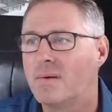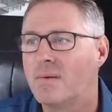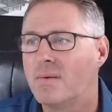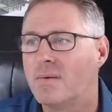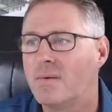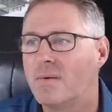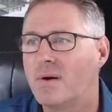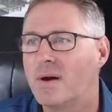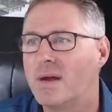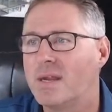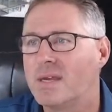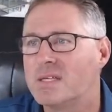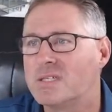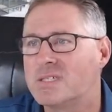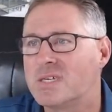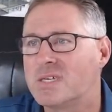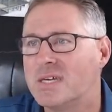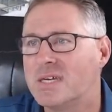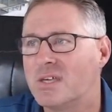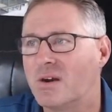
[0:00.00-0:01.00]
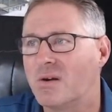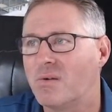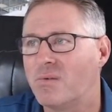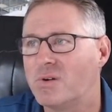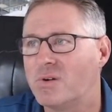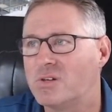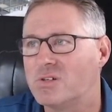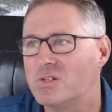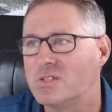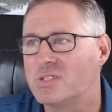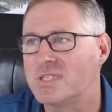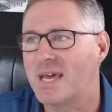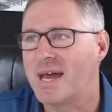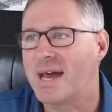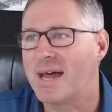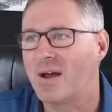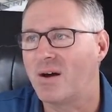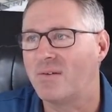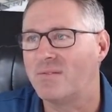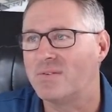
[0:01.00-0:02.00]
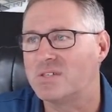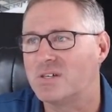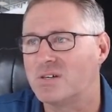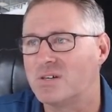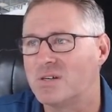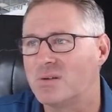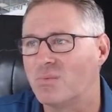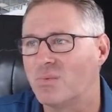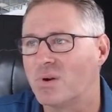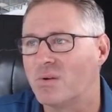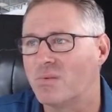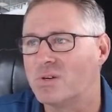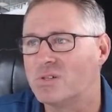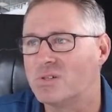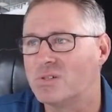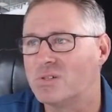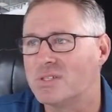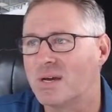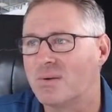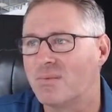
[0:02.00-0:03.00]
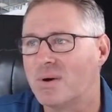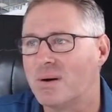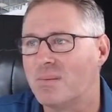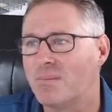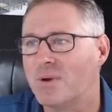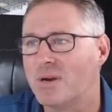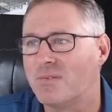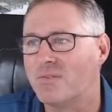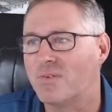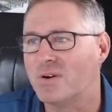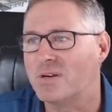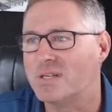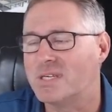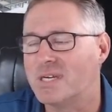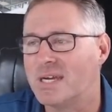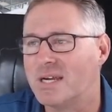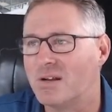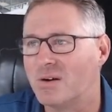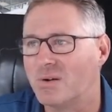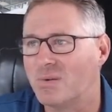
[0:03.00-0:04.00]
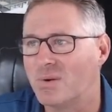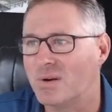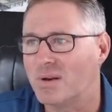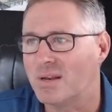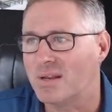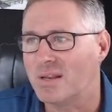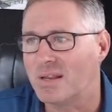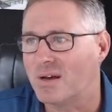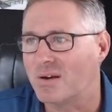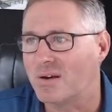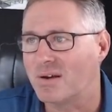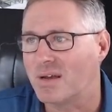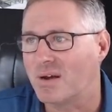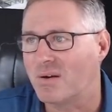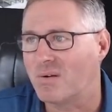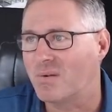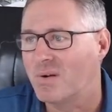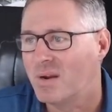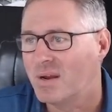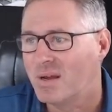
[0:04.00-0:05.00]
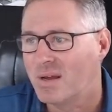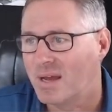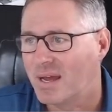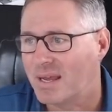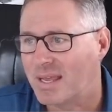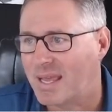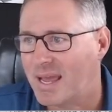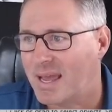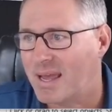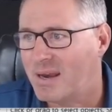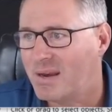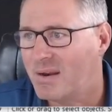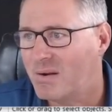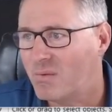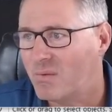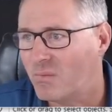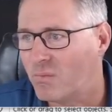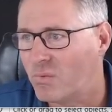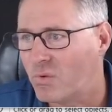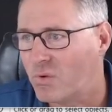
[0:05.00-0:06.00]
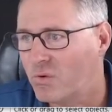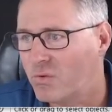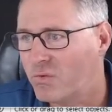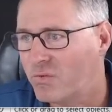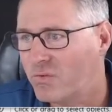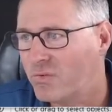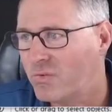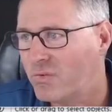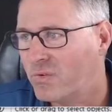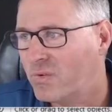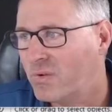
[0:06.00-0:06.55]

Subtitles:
Right, you can see that I reduced that. Obviously, I didn't want to reduce that one, but if I did, I'd go again, roof,